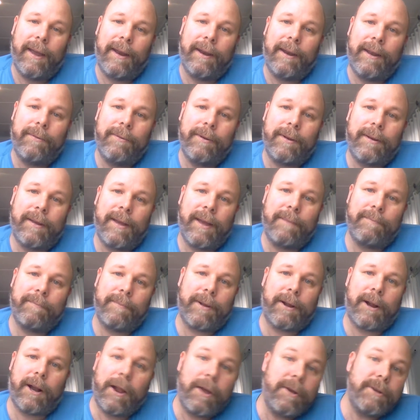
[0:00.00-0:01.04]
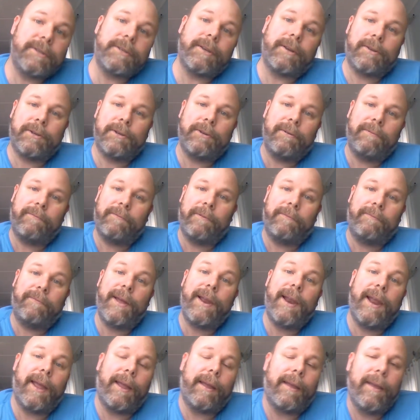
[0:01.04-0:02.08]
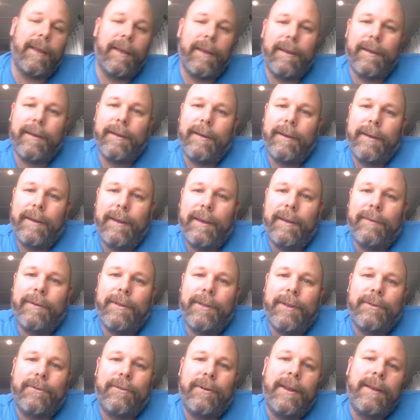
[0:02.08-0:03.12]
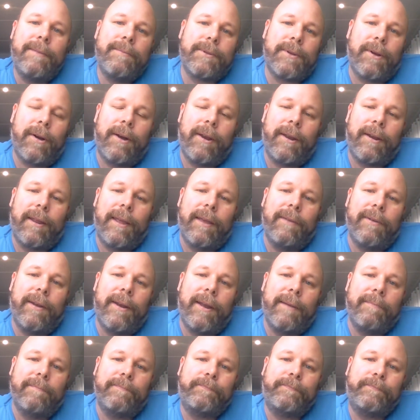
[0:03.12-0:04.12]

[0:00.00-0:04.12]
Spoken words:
and he would come closer to fulfilling even the dreams God had given him.